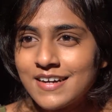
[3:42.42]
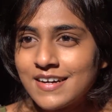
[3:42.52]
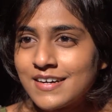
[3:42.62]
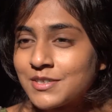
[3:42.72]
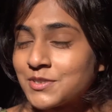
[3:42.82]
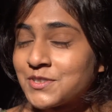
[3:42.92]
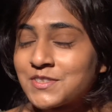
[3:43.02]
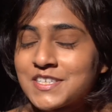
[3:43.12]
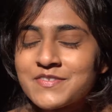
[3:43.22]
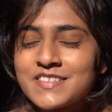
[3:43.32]
Oh, you
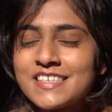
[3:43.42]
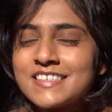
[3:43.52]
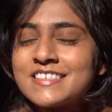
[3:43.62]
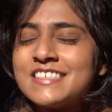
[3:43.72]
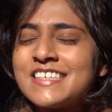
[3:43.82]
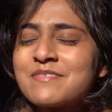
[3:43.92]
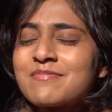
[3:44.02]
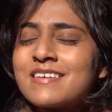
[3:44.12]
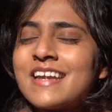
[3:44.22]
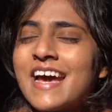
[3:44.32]
should have seen it. She kept
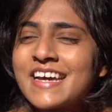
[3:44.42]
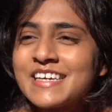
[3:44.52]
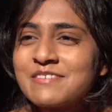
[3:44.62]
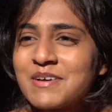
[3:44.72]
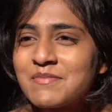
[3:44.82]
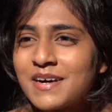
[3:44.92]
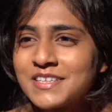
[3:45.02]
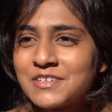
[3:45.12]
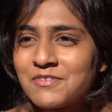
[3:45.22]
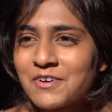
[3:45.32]
nagging my
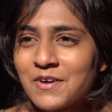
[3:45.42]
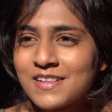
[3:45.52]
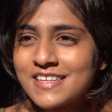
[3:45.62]
mother for all